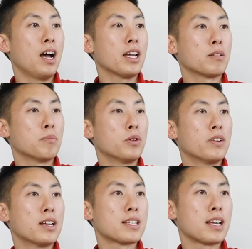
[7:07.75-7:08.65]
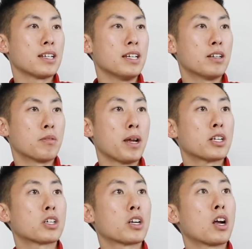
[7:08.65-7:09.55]
I can move it as I need or
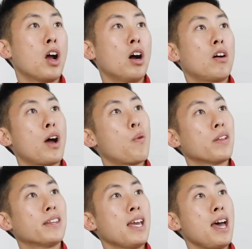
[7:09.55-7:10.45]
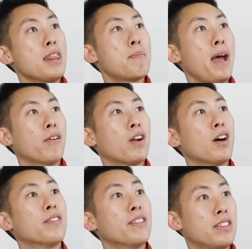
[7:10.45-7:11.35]
make sure, oh, I want the cat in the
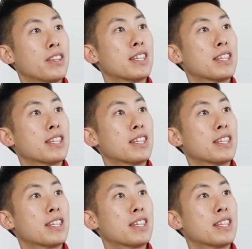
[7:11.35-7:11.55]
background.